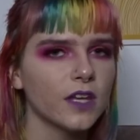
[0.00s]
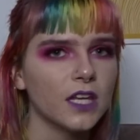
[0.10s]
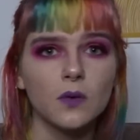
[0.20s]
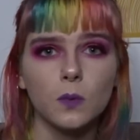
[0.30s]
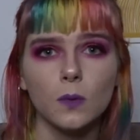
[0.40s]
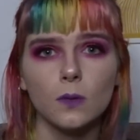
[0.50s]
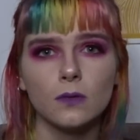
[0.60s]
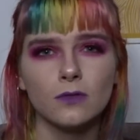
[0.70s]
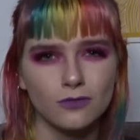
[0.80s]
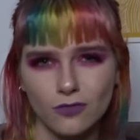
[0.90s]

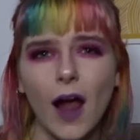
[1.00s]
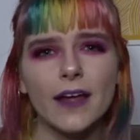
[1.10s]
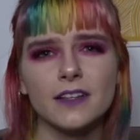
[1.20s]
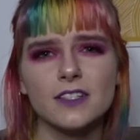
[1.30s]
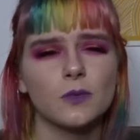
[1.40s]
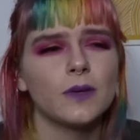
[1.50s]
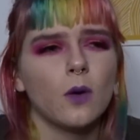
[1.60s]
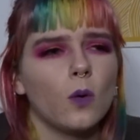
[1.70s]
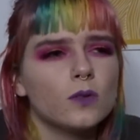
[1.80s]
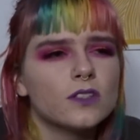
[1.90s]
equal rights. We
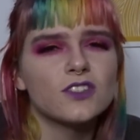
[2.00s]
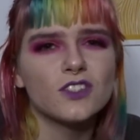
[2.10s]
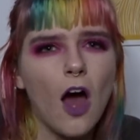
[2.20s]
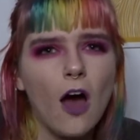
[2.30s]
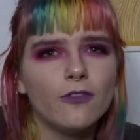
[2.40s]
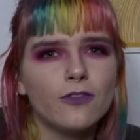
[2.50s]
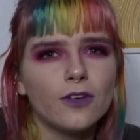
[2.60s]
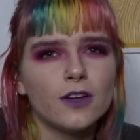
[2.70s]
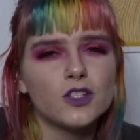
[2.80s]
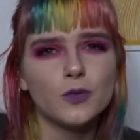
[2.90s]
all deserve
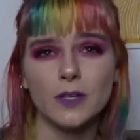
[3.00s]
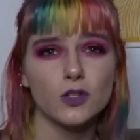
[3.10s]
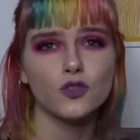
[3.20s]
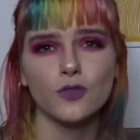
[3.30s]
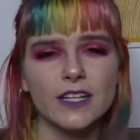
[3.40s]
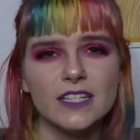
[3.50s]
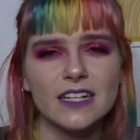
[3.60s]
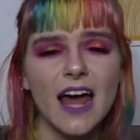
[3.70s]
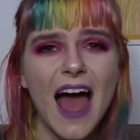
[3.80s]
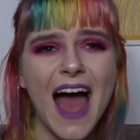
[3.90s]
to be
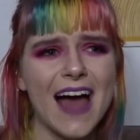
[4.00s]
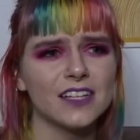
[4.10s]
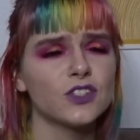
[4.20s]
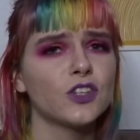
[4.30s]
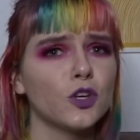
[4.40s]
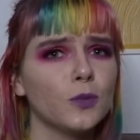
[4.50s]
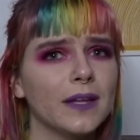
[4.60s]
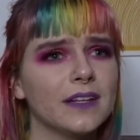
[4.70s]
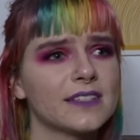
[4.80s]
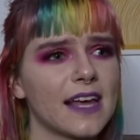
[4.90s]
treated as
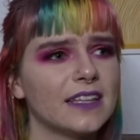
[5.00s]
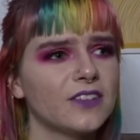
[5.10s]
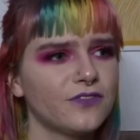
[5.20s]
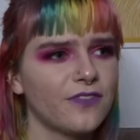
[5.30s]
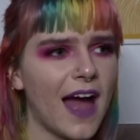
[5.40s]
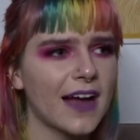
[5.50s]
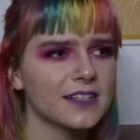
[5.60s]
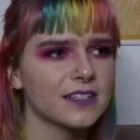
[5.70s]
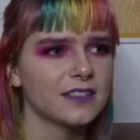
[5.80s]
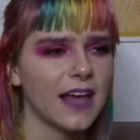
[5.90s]
humans, and the
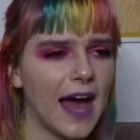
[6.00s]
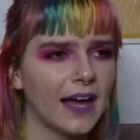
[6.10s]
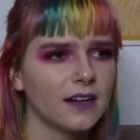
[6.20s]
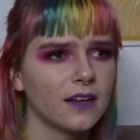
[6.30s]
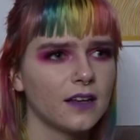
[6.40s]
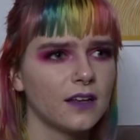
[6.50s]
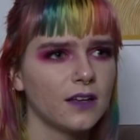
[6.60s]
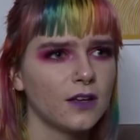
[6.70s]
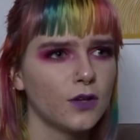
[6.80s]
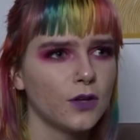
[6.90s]
fact that
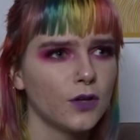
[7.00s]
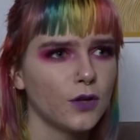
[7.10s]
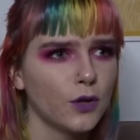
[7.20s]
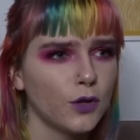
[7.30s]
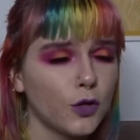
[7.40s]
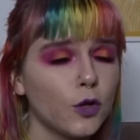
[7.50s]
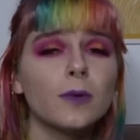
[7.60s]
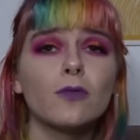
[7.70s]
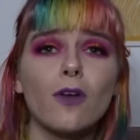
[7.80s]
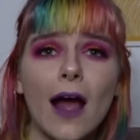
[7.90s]

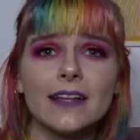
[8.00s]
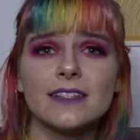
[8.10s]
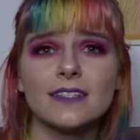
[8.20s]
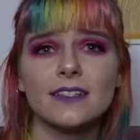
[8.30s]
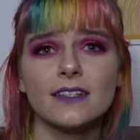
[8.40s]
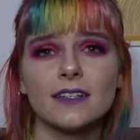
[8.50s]
human rights